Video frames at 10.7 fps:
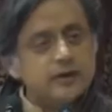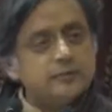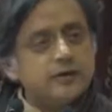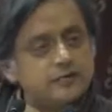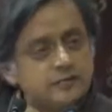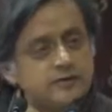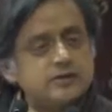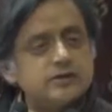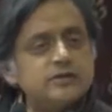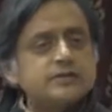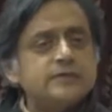
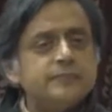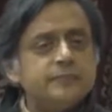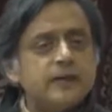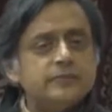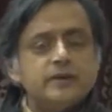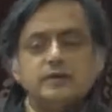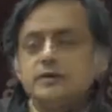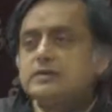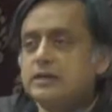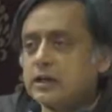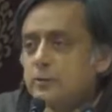preferences that
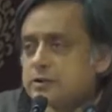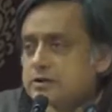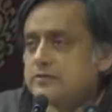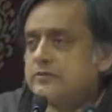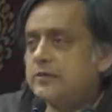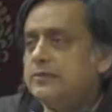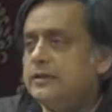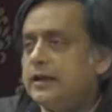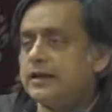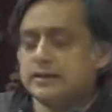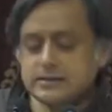distinguish it from the
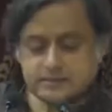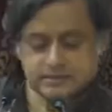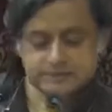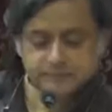next.